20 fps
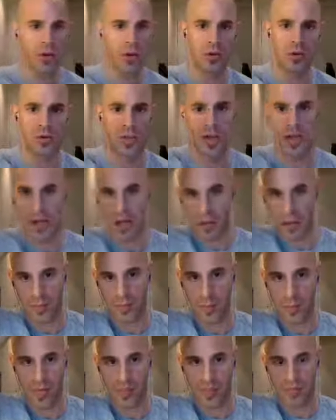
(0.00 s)
who's been in
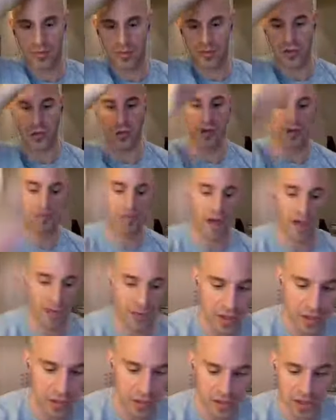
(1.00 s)
network marketing for
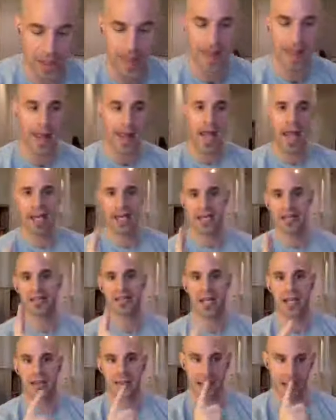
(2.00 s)
25 years. And he
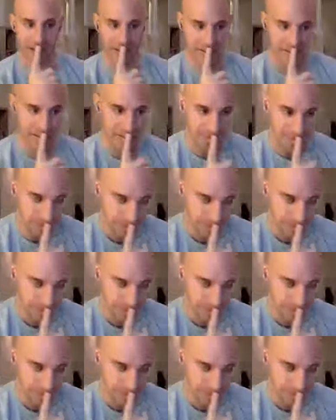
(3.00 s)
said this